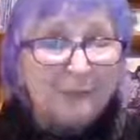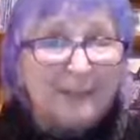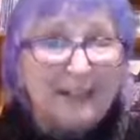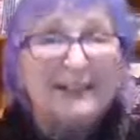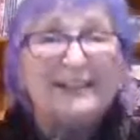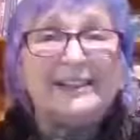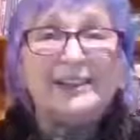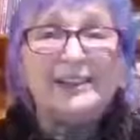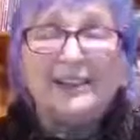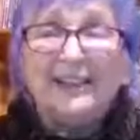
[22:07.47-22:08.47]
because
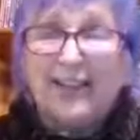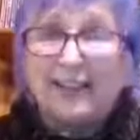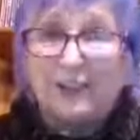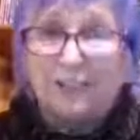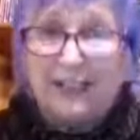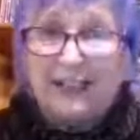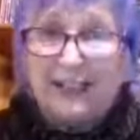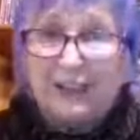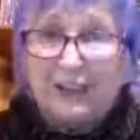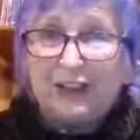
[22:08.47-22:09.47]
there's the
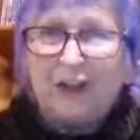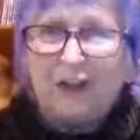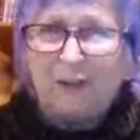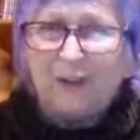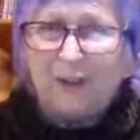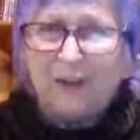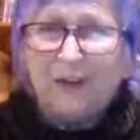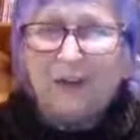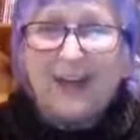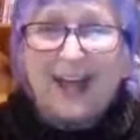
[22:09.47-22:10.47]
expectation, oh,
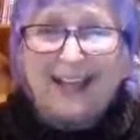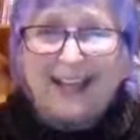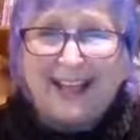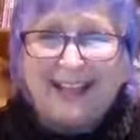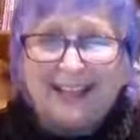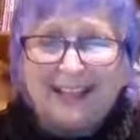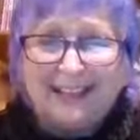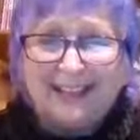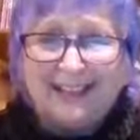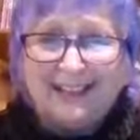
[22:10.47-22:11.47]
you're not getting
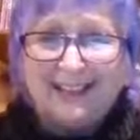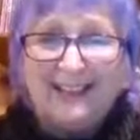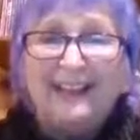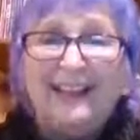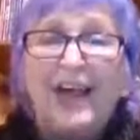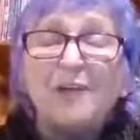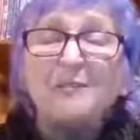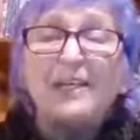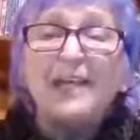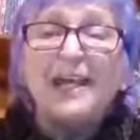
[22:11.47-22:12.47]
it. Let
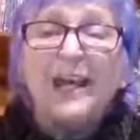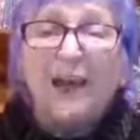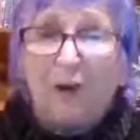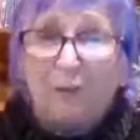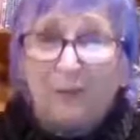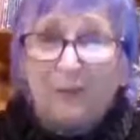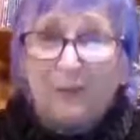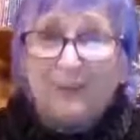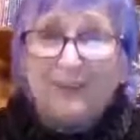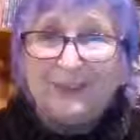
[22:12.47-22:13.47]
me help
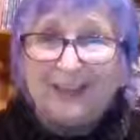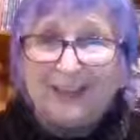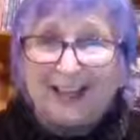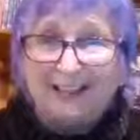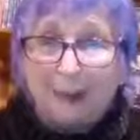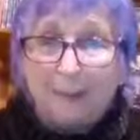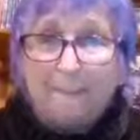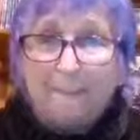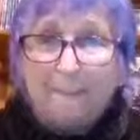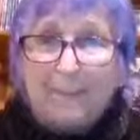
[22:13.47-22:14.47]
you to get it
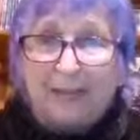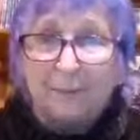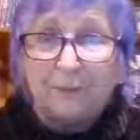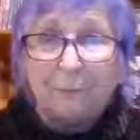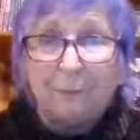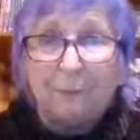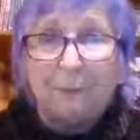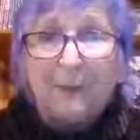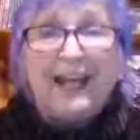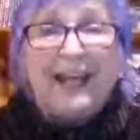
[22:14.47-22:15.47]
better.
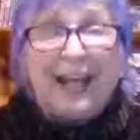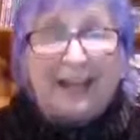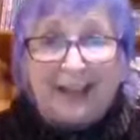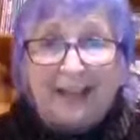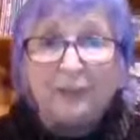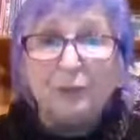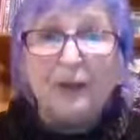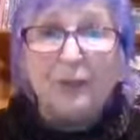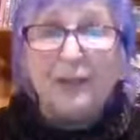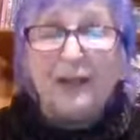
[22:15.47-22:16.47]
And that's
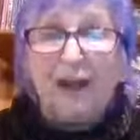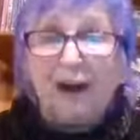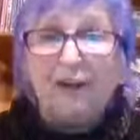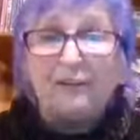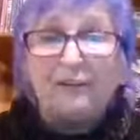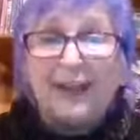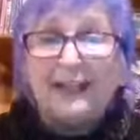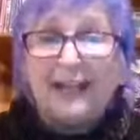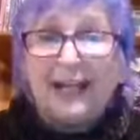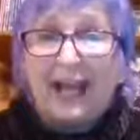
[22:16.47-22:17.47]
where we are
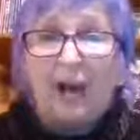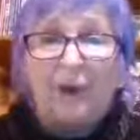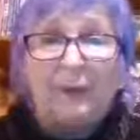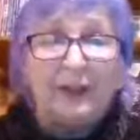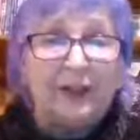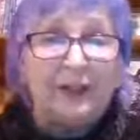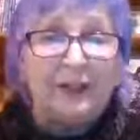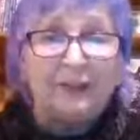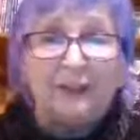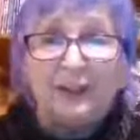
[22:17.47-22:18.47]
right now in our
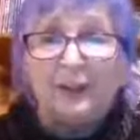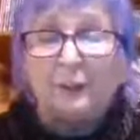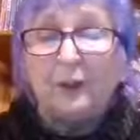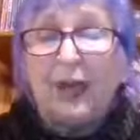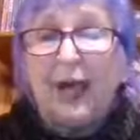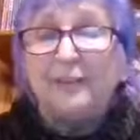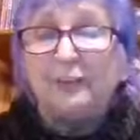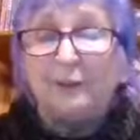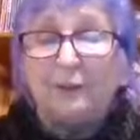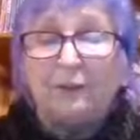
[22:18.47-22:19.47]
individual
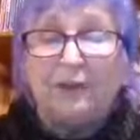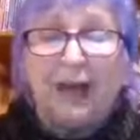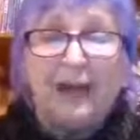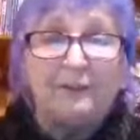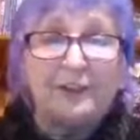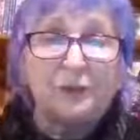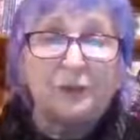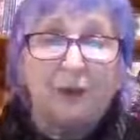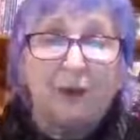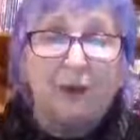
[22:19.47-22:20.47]
lives with the virus,
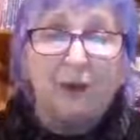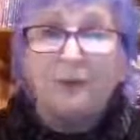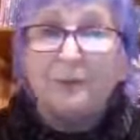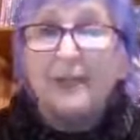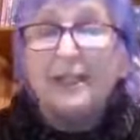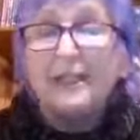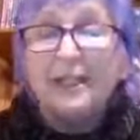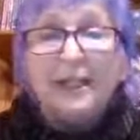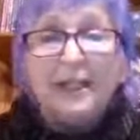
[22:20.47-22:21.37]
with our government.